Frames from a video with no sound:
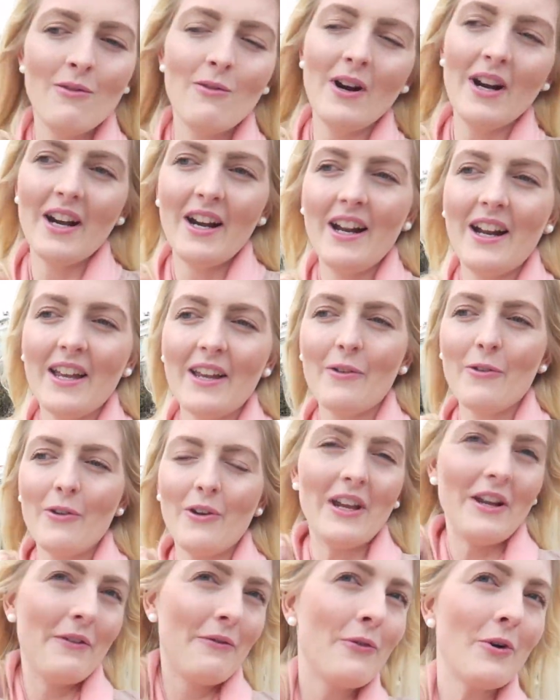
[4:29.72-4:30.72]
where I go
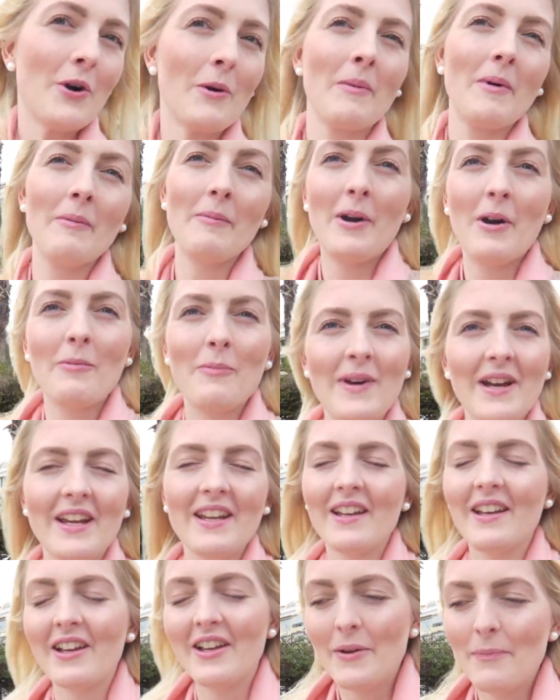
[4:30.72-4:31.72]
inform about
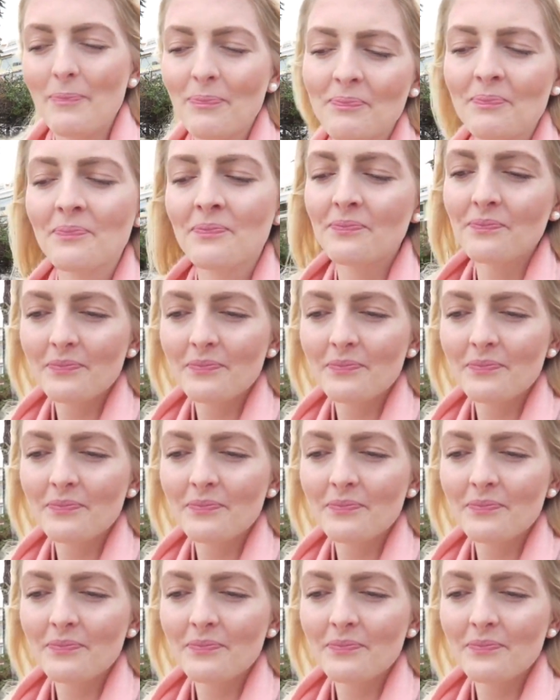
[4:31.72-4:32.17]
my um,